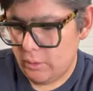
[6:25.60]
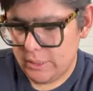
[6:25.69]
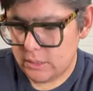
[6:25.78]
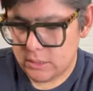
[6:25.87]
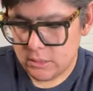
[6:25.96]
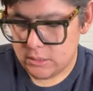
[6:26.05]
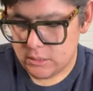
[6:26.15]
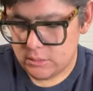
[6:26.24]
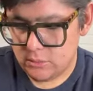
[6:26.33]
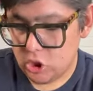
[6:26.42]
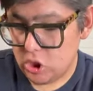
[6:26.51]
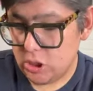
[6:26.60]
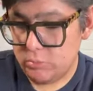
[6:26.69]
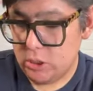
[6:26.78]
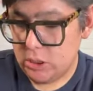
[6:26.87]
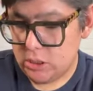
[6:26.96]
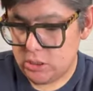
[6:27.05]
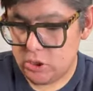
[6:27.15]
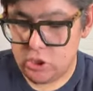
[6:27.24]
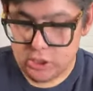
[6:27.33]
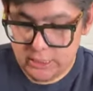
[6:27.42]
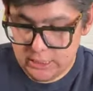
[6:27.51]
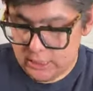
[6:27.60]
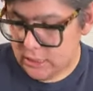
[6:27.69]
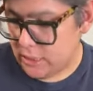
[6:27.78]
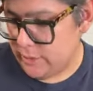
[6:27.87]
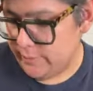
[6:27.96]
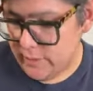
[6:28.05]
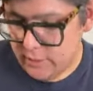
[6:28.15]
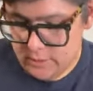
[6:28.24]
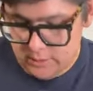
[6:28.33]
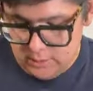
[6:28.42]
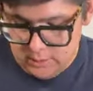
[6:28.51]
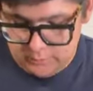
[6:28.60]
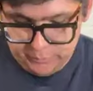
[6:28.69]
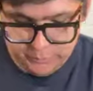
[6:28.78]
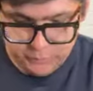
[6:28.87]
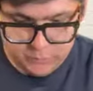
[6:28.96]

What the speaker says: Always. Sugar puss, sugar tits. No.